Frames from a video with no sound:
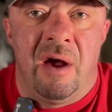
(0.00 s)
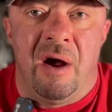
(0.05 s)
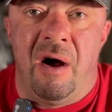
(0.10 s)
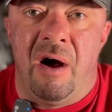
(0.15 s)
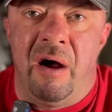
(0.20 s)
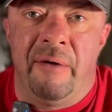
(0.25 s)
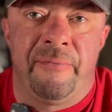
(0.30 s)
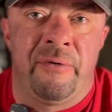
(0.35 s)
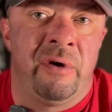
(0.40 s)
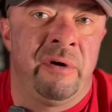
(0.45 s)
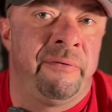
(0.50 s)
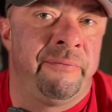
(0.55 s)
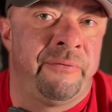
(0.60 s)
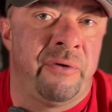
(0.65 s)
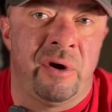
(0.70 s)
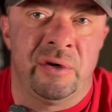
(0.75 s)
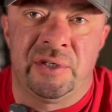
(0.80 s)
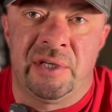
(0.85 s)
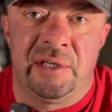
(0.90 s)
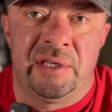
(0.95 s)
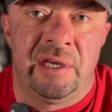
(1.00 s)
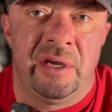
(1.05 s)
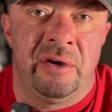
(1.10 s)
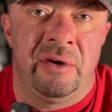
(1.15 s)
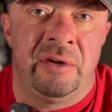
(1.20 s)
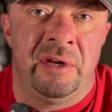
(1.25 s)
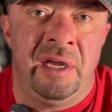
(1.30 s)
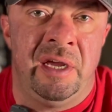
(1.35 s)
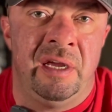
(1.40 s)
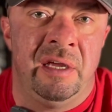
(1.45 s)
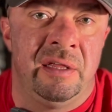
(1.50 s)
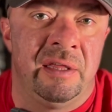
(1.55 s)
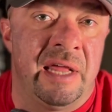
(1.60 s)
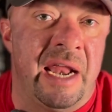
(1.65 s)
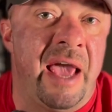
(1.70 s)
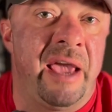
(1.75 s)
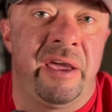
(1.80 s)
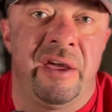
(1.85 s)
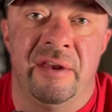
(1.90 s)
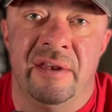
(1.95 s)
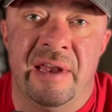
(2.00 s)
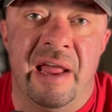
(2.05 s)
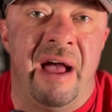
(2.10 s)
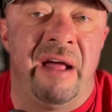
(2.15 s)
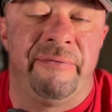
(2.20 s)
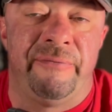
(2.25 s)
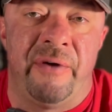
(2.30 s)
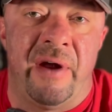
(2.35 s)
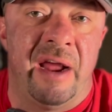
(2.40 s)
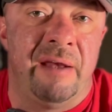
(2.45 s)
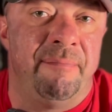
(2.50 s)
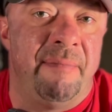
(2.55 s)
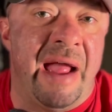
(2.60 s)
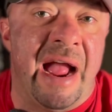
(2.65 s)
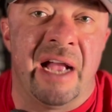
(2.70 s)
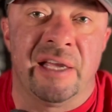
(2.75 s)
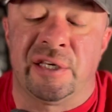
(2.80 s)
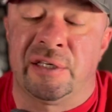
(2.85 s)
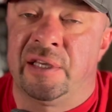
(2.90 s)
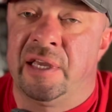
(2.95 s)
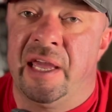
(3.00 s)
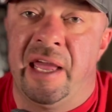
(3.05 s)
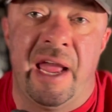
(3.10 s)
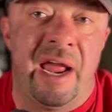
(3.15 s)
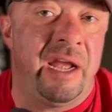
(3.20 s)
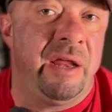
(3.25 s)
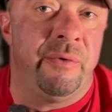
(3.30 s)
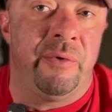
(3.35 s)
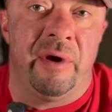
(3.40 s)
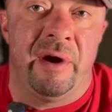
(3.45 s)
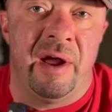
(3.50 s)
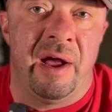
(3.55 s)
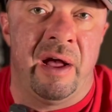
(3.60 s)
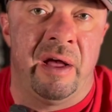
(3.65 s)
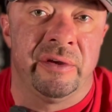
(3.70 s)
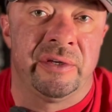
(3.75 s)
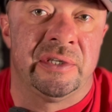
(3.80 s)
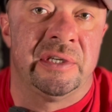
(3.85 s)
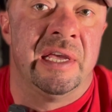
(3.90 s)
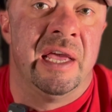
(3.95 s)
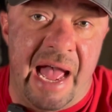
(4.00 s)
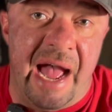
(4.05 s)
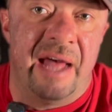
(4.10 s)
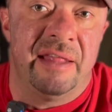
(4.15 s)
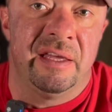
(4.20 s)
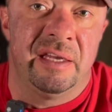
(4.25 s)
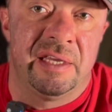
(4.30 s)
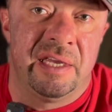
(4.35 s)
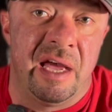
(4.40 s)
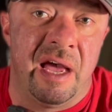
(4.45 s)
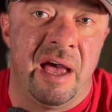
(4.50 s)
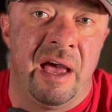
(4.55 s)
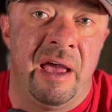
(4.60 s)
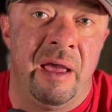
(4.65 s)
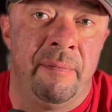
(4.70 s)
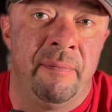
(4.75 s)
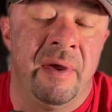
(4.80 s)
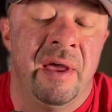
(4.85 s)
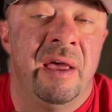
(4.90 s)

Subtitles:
offered versatility that I could not find matched anywhere else at the time